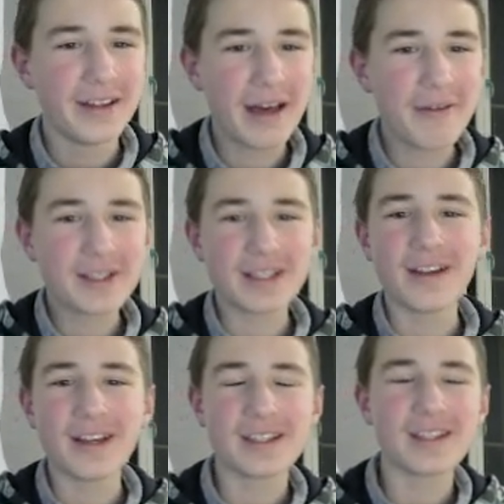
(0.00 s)
That was a
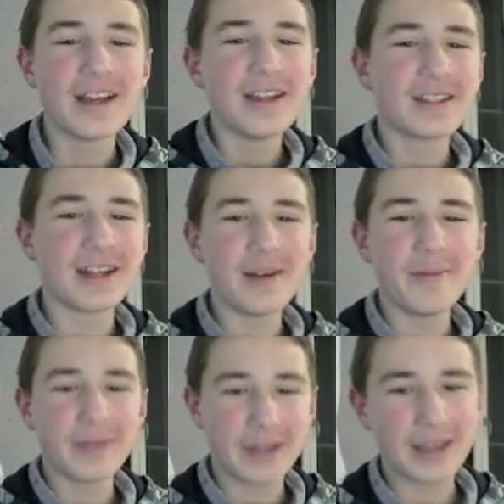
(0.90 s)
nice
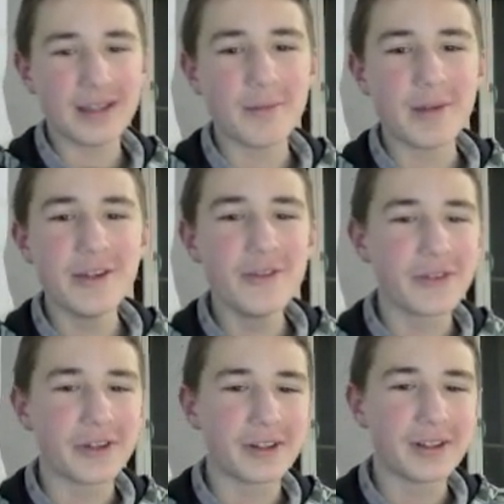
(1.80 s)
time gain and
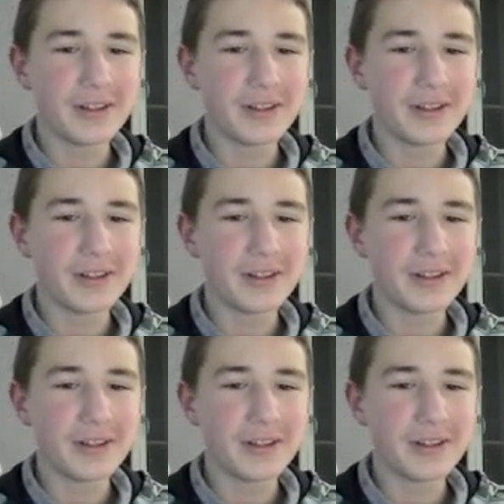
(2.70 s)
maneuver.